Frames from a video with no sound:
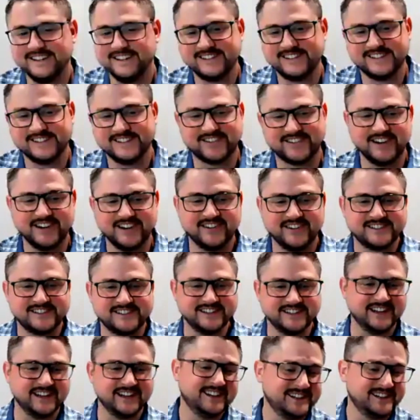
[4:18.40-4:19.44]
is a great
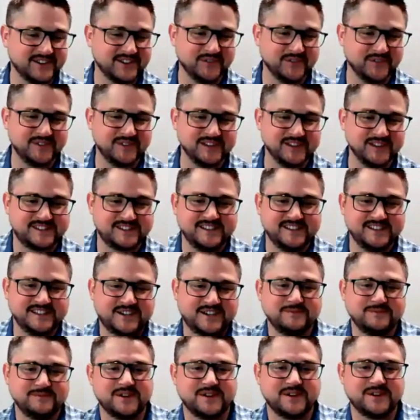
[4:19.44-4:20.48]
question, Eddie. So this
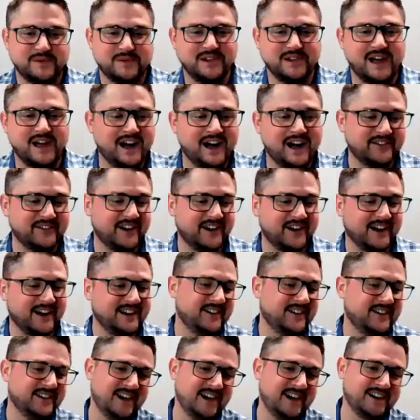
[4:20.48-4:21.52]
comes up a lot,
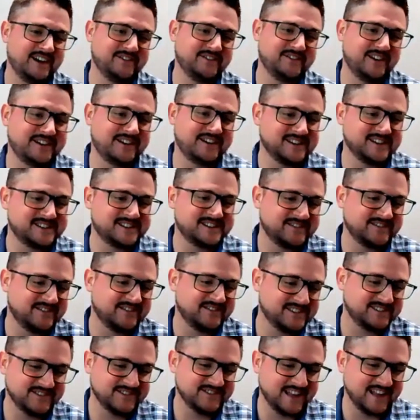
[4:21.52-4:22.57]
right? A lot of our
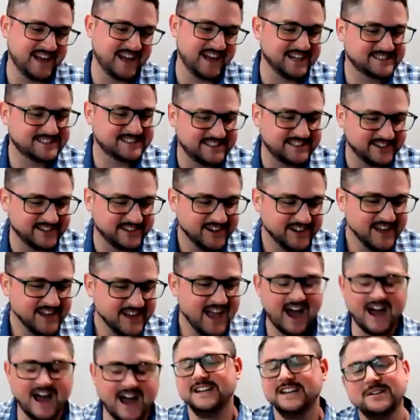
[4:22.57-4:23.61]
customers will ask,
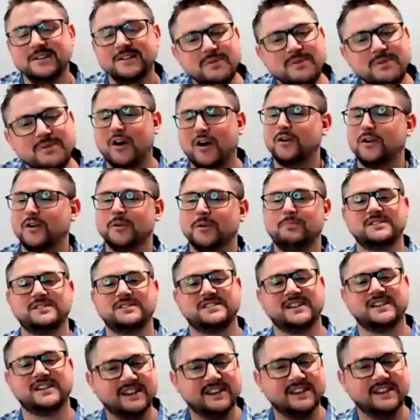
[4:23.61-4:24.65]
I need to be
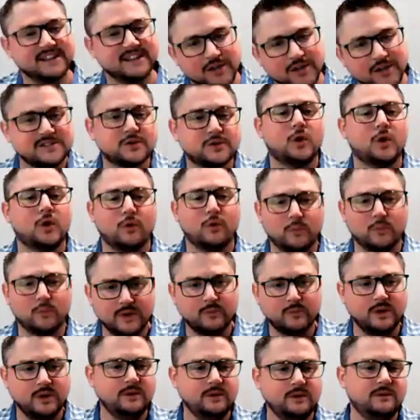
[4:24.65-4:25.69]
100%. And that's always the goal. And
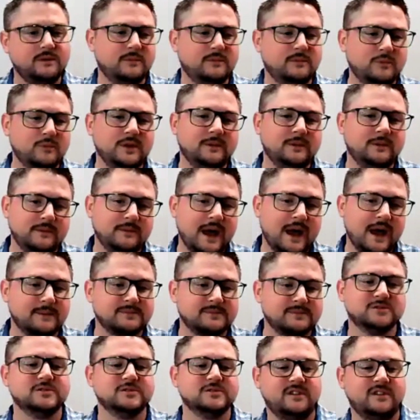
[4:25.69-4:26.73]
we
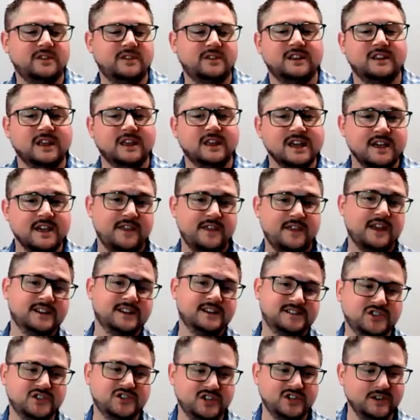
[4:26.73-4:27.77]
absolutely think that
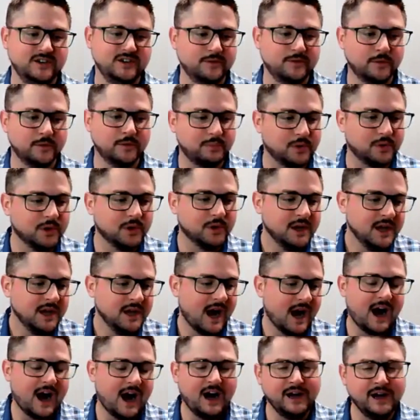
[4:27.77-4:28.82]
it's achievable.
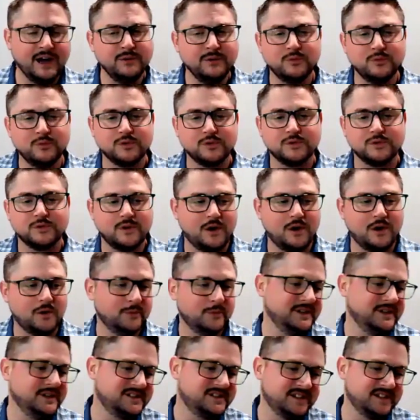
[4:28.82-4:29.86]
I will
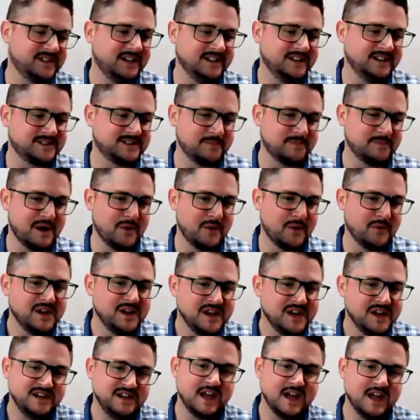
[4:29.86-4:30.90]
always say it's about
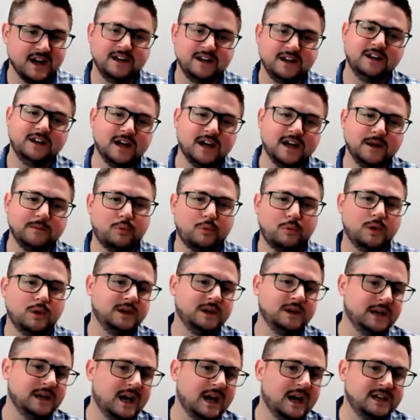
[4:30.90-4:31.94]

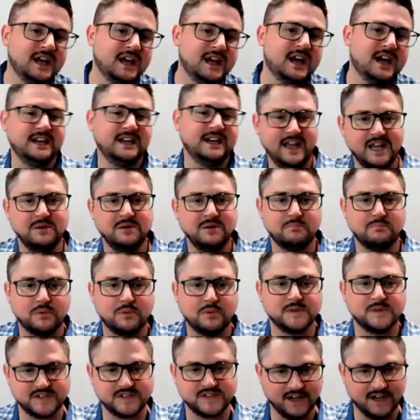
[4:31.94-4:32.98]

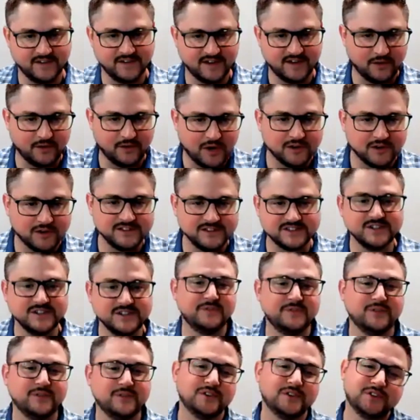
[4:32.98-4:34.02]
99.998%. I'll always
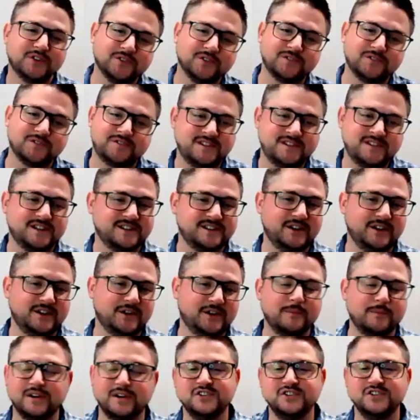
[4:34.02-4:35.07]
leave a little,
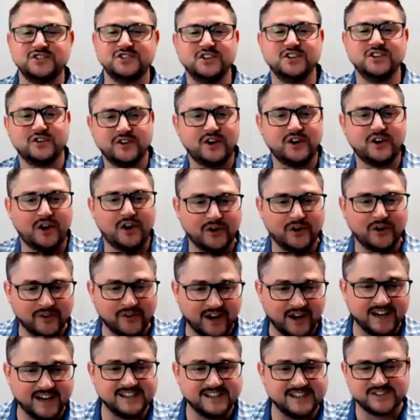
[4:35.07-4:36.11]
I'm an engineer at heart,
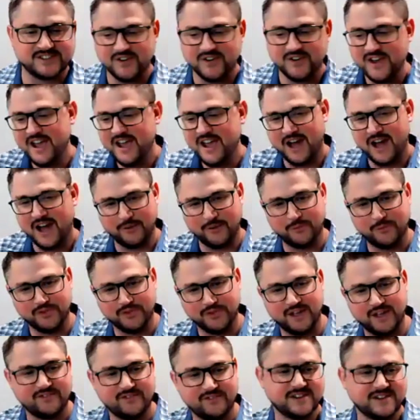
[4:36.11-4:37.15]
right? So I will
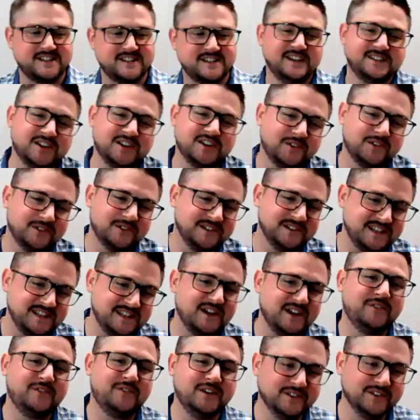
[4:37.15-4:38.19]
never say it's always
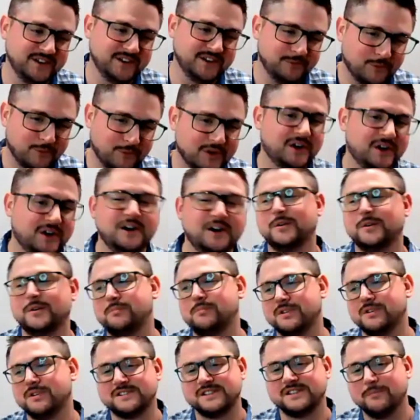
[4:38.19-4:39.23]
definitely
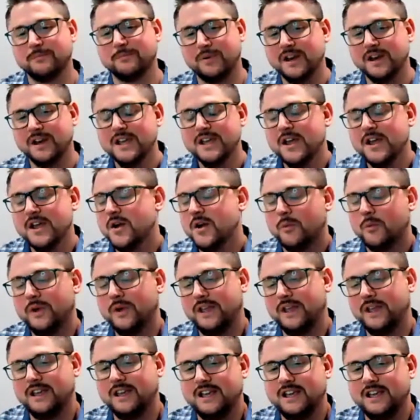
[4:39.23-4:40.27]
100%, but
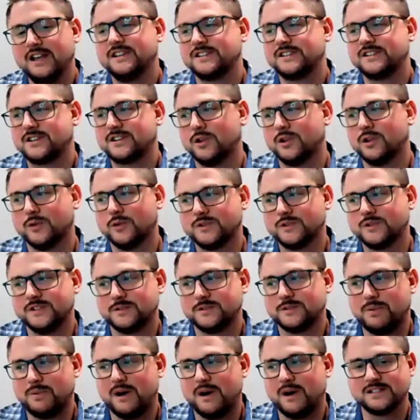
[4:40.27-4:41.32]
we can get as close
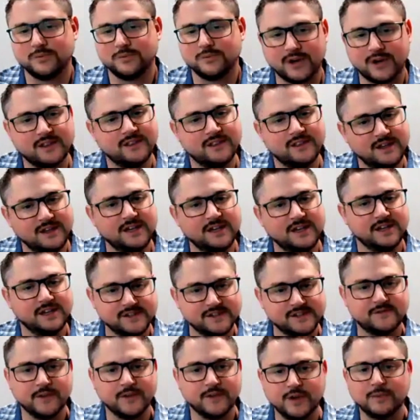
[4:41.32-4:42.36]
as possible. And I think it
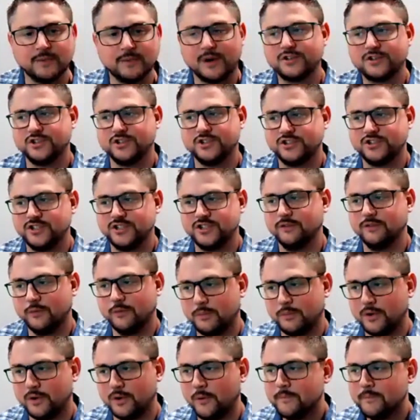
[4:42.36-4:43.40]
is very much
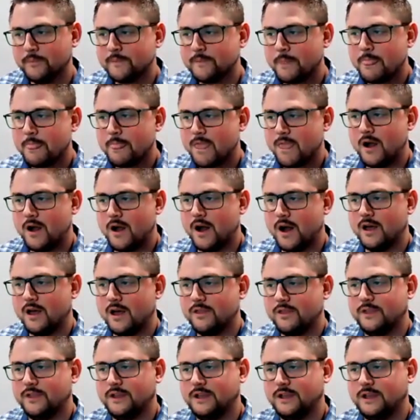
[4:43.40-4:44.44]
achievable.
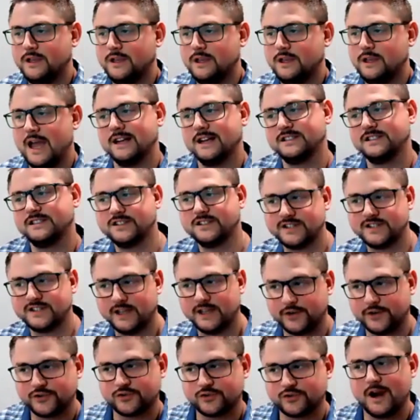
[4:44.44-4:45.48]
The assets
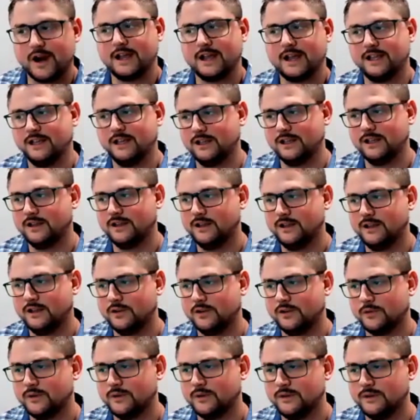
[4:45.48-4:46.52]
that are tracking,
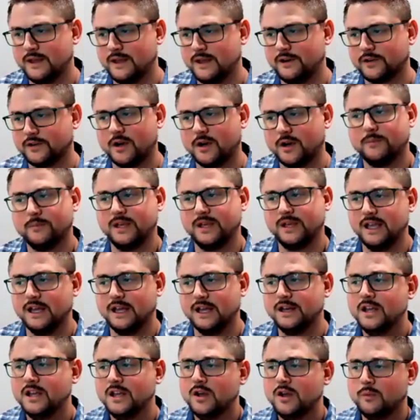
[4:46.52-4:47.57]
that are coming
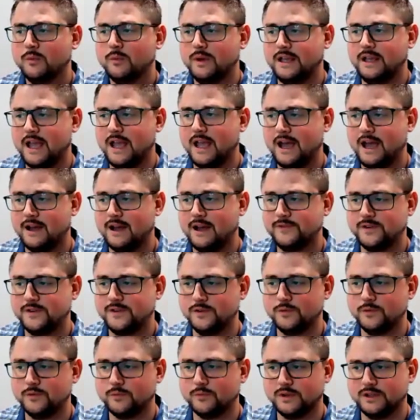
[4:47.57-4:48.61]
in, we have
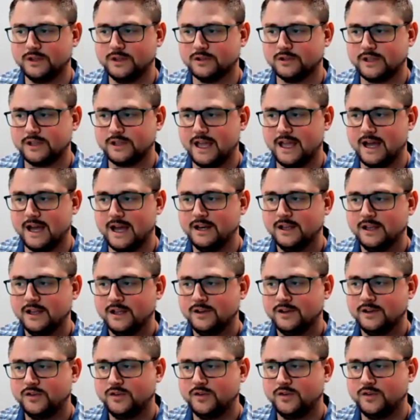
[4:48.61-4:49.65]
to really look at,
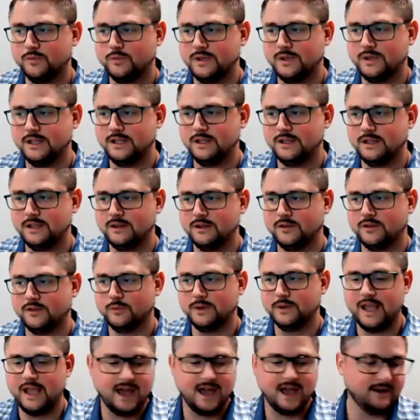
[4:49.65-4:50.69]
do we
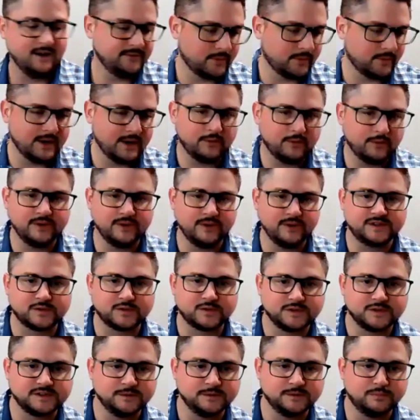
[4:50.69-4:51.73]
have the right
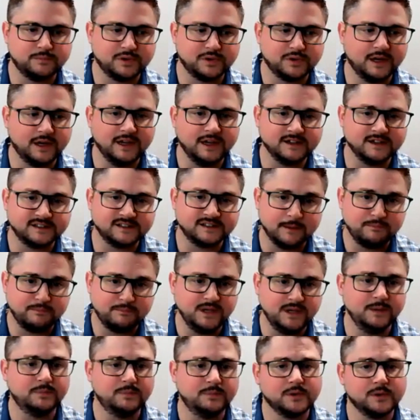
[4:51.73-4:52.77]
resources in play? Is that
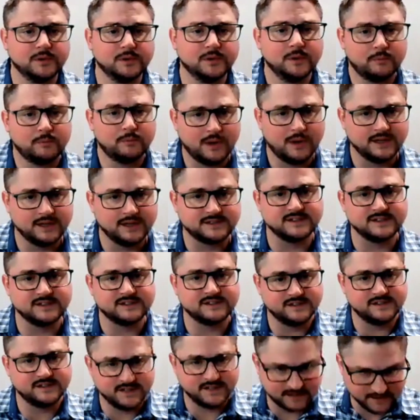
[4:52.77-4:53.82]
people,
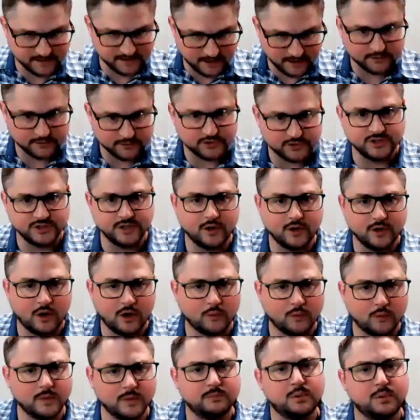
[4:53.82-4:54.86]
process, technology?
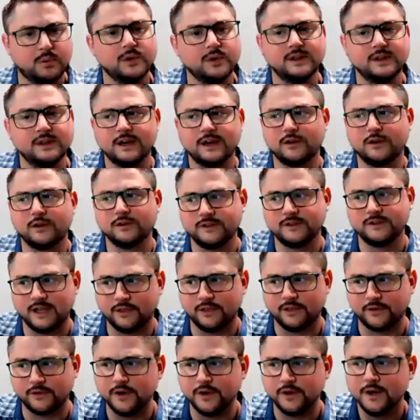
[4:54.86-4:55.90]
Are we putting that all
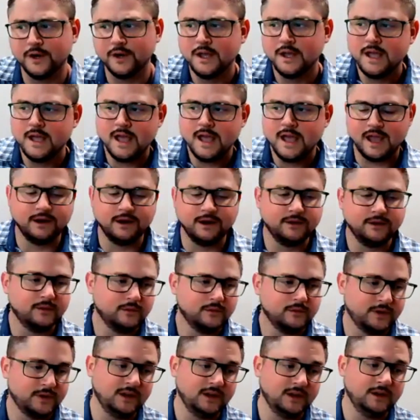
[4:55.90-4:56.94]
together? And
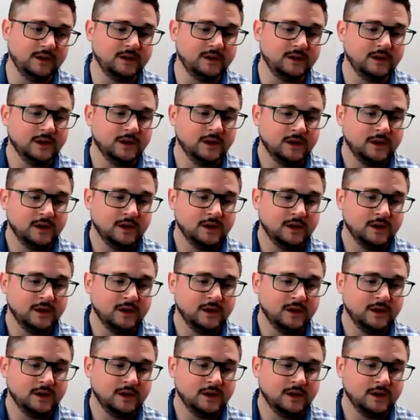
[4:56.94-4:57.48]
the